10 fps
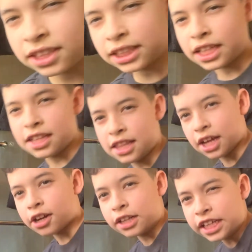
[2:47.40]
to say
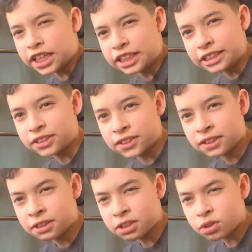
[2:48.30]
there he is.
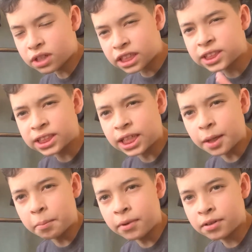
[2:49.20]
You guys see
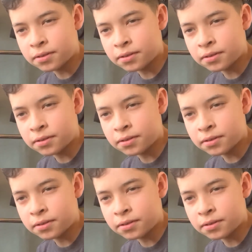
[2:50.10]
him.